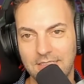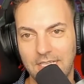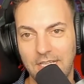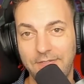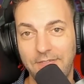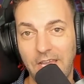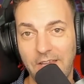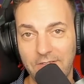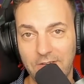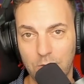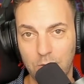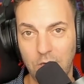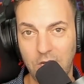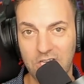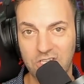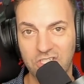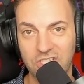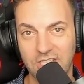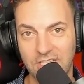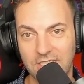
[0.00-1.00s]
If I ever
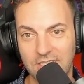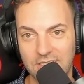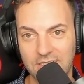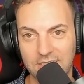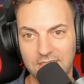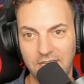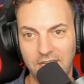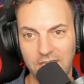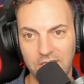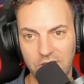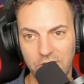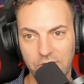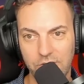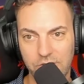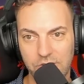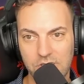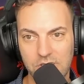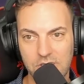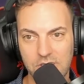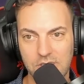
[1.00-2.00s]
rush it, I
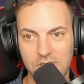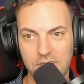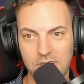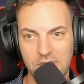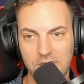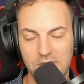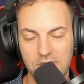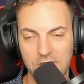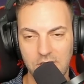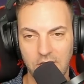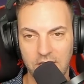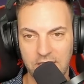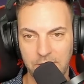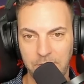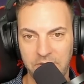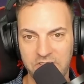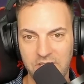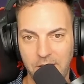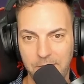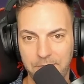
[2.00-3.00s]
lose. So I gotta take
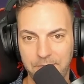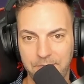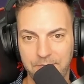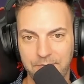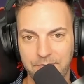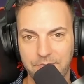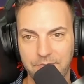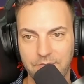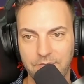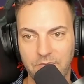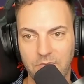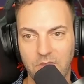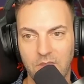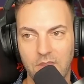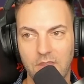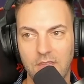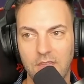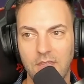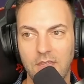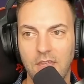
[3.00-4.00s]
my time.
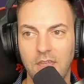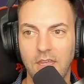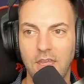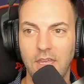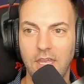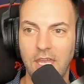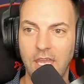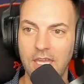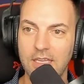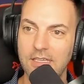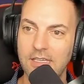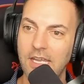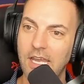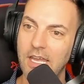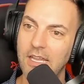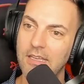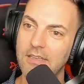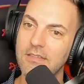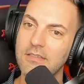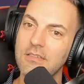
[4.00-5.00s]
And,
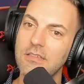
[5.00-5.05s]
and,